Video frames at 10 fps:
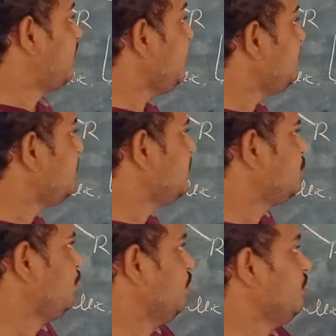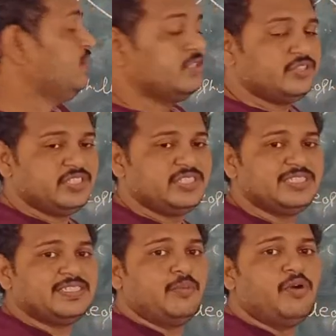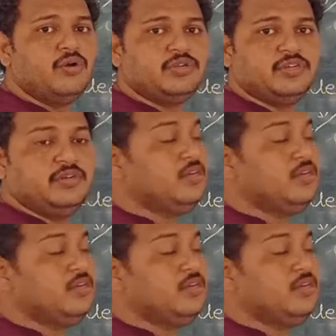Right? So this is about